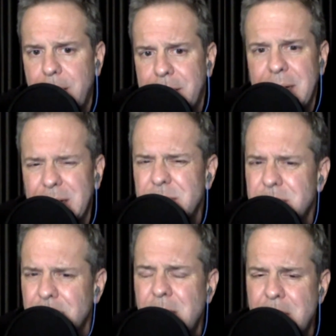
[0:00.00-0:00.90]
think
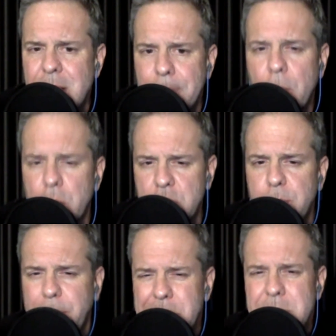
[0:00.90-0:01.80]
it's more 2
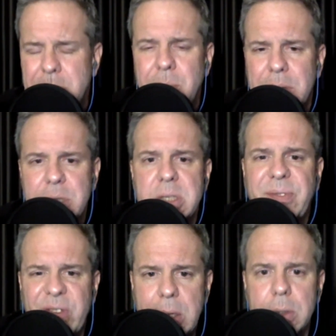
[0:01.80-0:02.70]
+ 2. It just
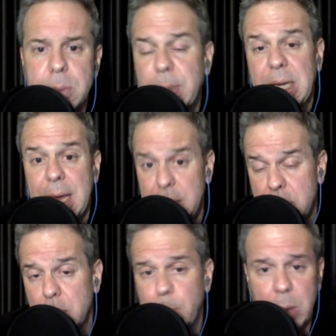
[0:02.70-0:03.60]
feels, but again,
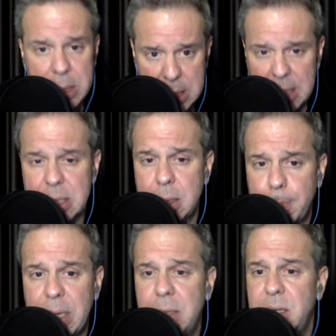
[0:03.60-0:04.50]
to your point, it's an
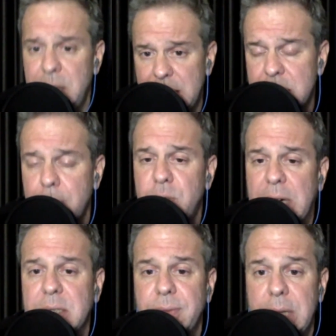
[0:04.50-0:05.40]
opinion. It's
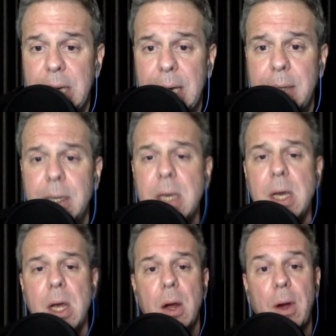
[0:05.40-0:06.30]
subjective in the end.
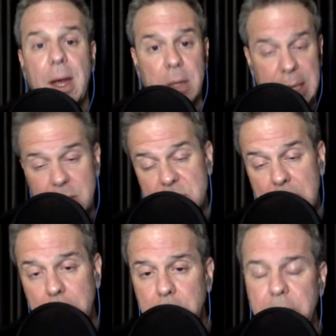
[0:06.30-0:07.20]
Like you
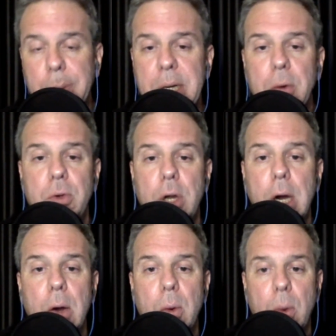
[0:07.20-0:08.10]
said earlier, we don't
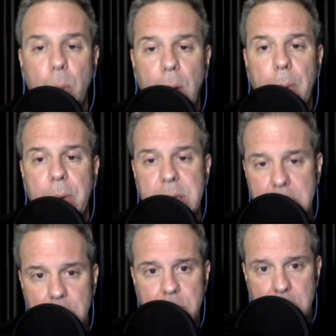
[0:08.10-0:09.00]
know what we
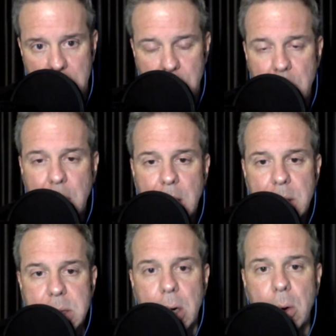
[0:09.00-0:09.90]
don't know.
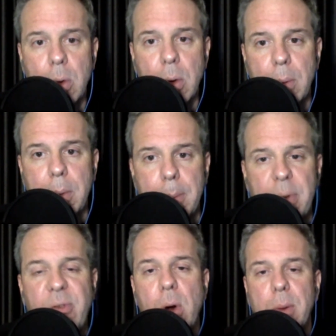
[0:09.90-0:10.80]
So
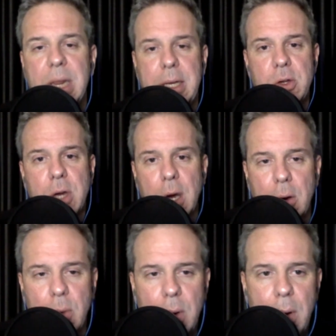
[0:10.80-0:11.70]
before we let you
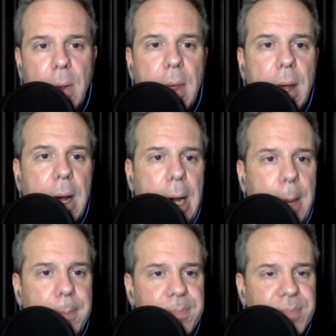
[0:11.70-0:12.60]
go, I